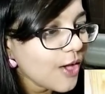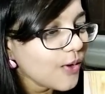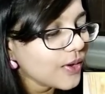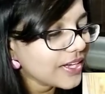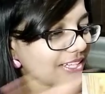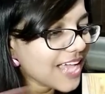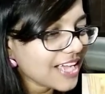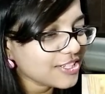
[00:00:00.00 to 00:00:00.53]

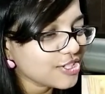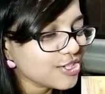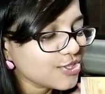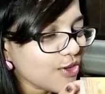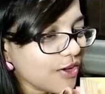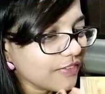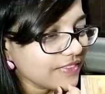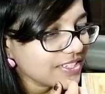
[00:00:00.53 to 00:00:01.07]
Okay, that's the
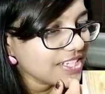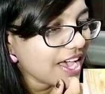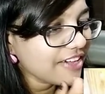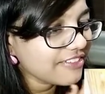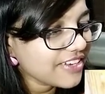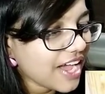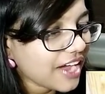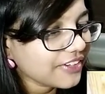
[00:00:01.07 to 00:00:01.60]
song which I
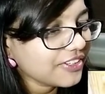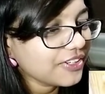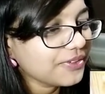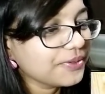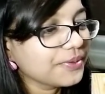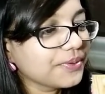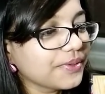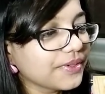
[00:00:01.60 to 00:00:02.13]
have reacted
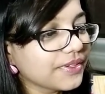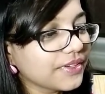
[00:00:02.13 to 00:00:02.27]
to.